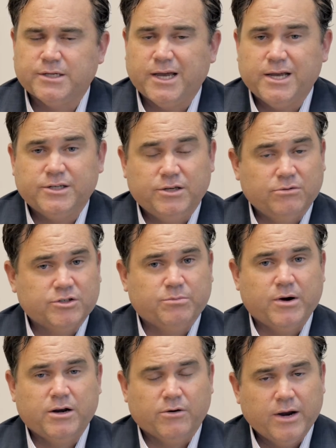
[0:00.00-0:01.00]
A, so you don't
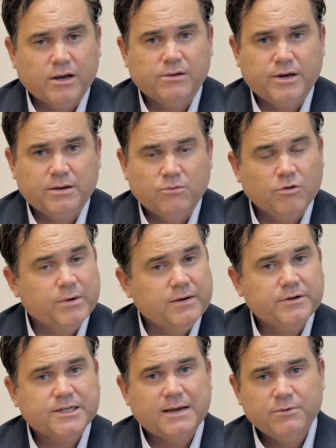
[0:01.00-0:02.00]
sprain your ankle anymore, but
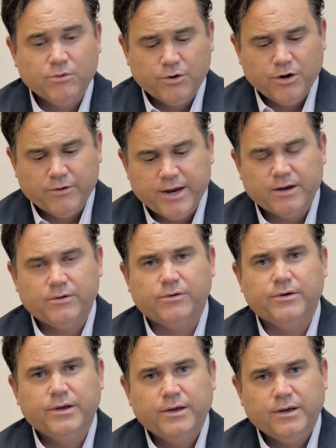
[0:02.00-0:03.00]
every time you roll your
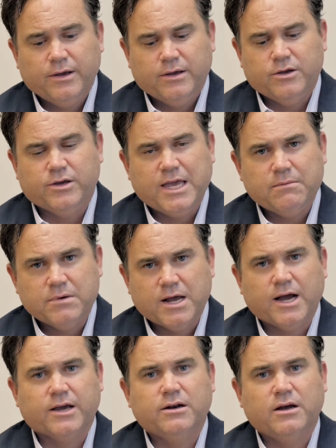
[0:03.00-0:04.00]
ankle, you keep
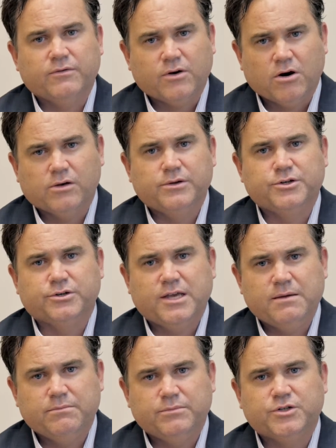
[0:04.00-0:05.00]
knocking off cartilage or
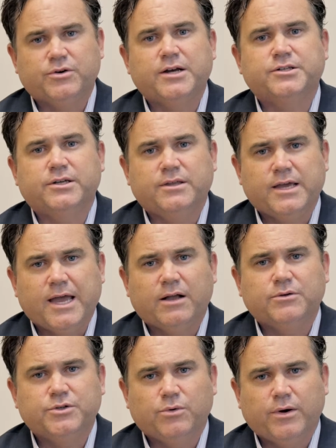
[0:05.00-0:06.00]
keep stressing the
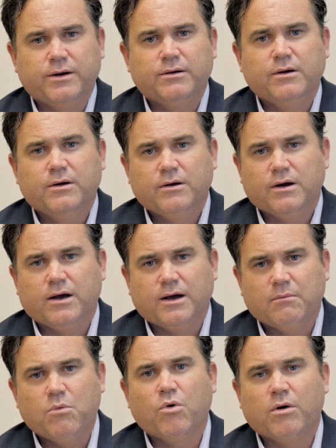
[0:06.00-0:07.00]
ankle joint
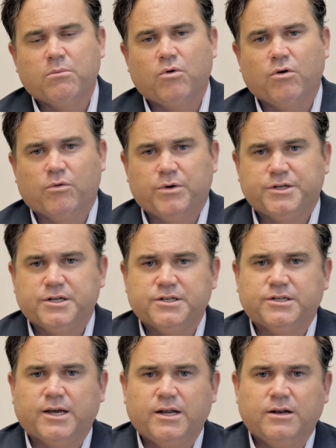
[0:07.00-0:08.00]
more and more, which can
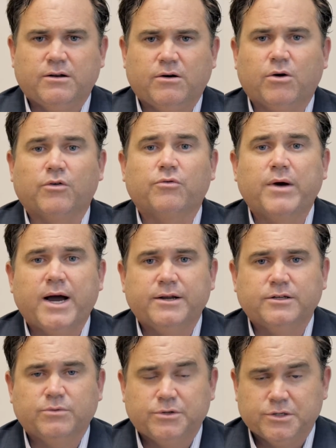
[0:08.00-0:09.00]
set in
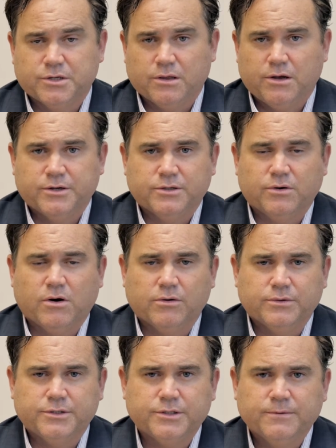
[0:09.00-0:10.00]
arthritis, which is the loss of
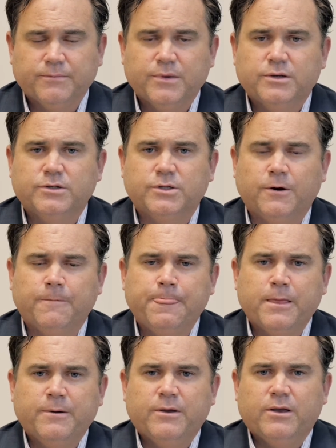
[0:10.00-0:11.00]
cartilage. So
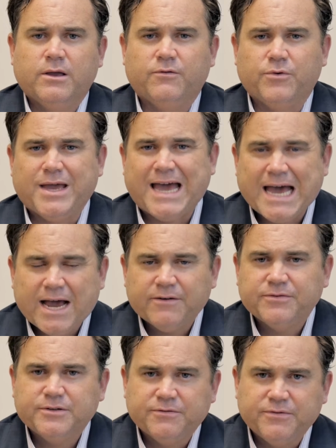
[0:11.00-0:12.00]
if we
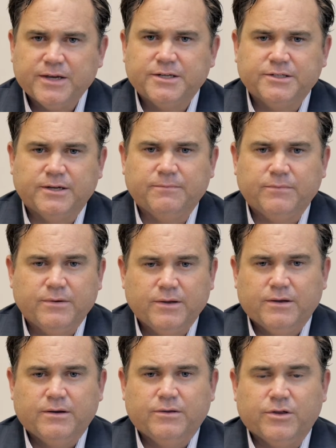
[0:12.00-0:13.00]
have to fix it,
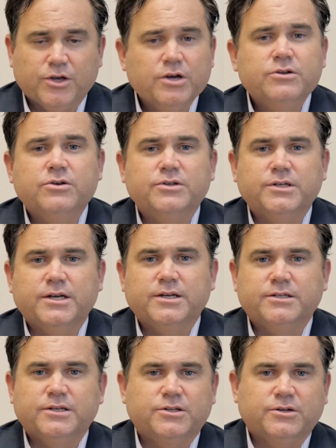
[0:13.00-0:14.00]
the good news
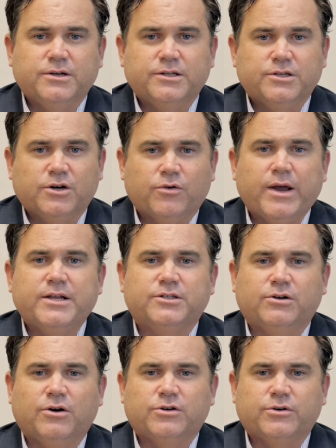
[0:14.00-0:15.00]
is it's a great
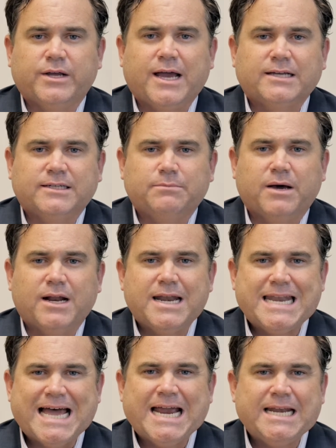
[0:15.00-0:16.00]
surgery, has about a
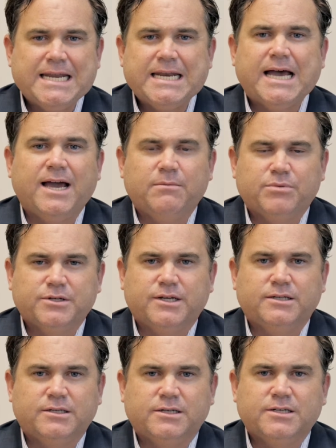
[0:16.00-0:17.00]

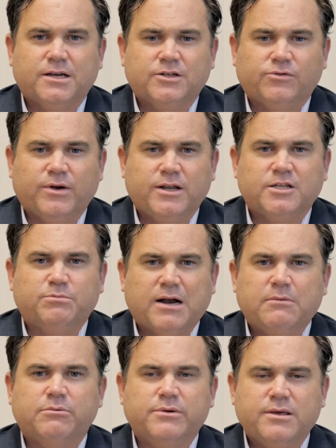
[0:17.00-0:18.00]
99% success rate. It's
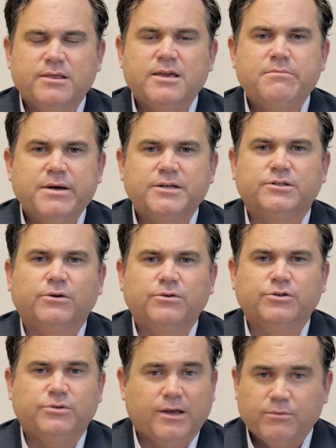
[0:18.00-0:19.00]
probably the best
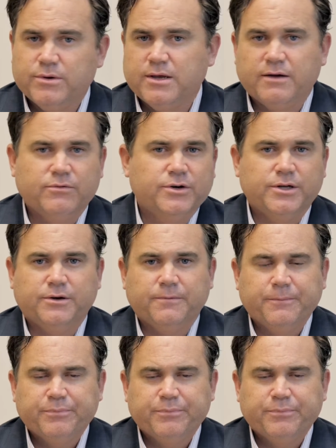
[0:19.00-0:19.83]
surgery that we ever do.